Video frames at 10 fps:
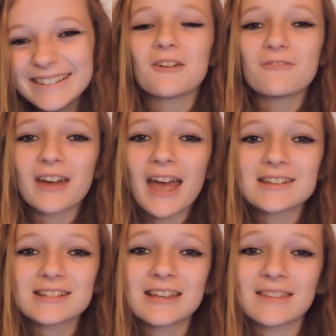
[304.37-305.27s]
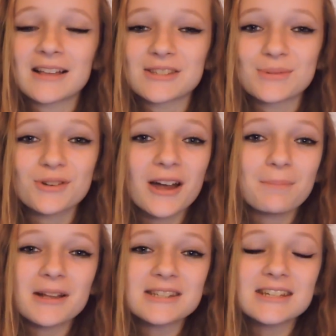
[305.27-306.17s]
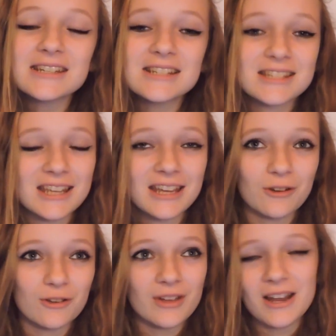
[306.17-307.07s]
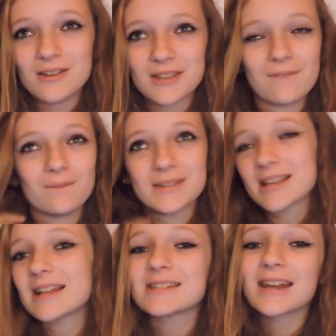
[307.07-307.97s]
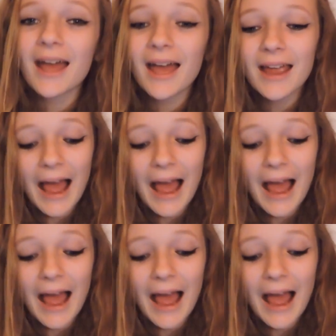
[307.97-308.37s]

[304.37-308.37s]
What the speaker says: Don't forget to click that subscribe button to see new videos every Saturday,